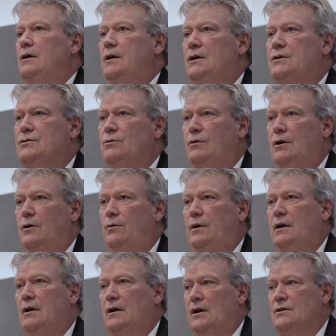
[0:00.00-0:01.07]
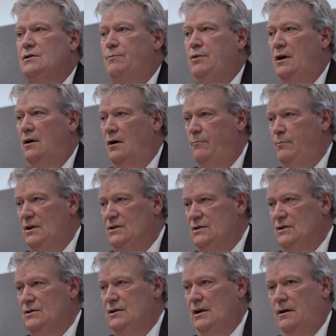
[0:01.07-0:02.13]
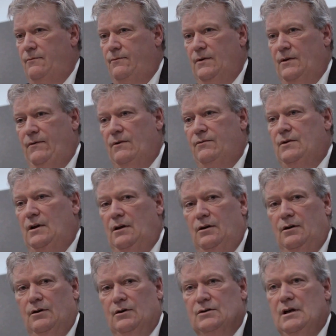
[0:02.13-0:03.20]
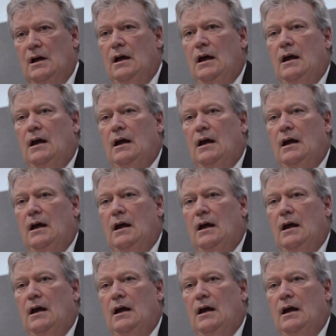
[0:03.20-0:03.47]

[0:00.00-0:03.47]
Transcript: get to where we could actually pay off BC's debt for 15 years